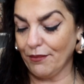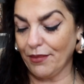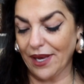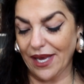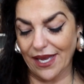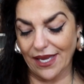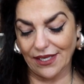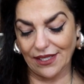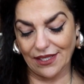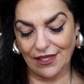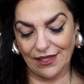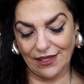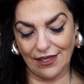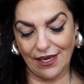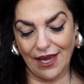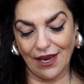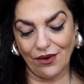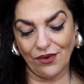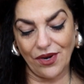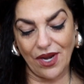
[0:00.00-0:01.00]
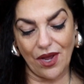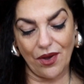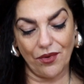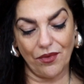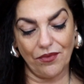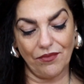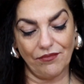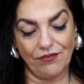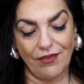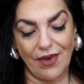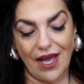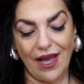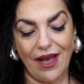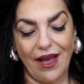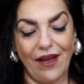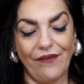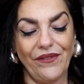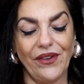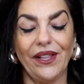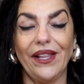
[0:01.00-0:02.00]
But I don't know.
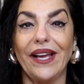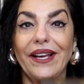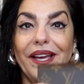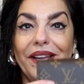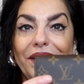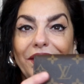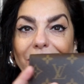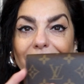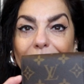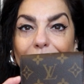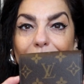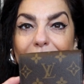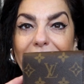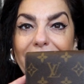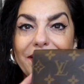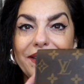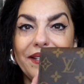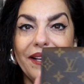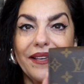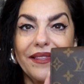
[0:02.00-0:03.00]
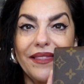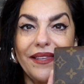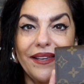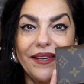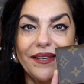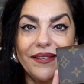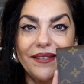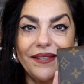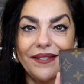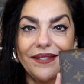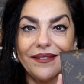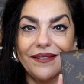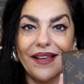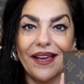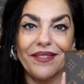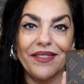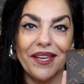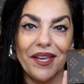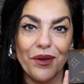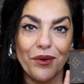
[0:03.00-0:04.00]
I feel like on a little piece like this,
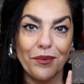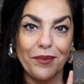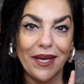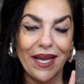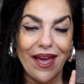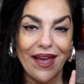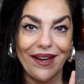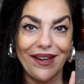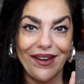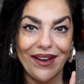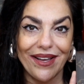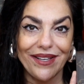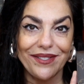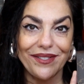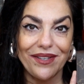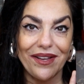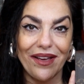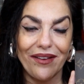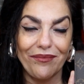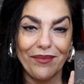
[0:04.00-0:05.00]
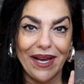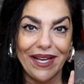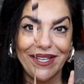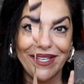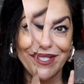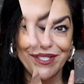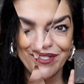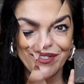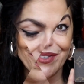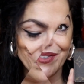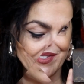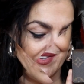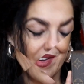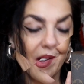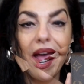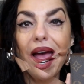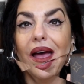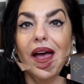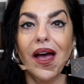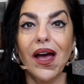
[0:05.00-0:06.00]
I think it would be kind of nice to have my initials.
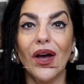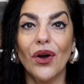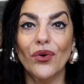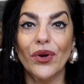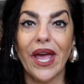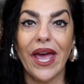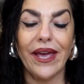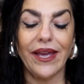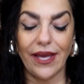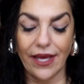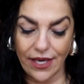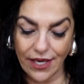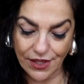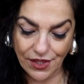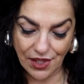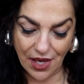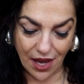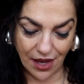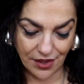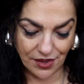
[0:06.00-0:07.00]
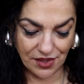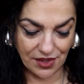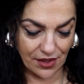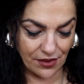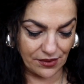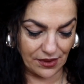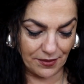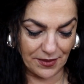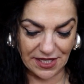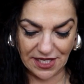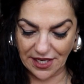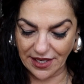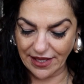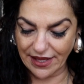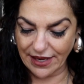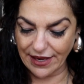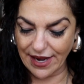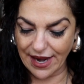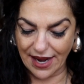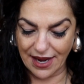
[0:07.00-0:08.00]
Okay, and it's also, let me tell
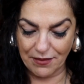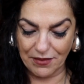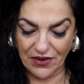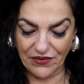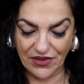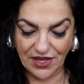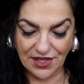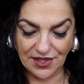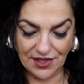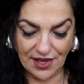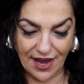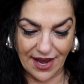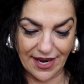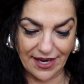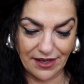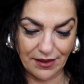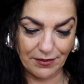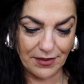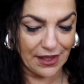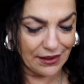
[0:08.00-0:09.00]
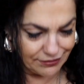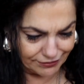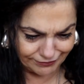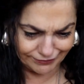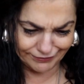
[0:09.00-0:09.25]
you the name of this item.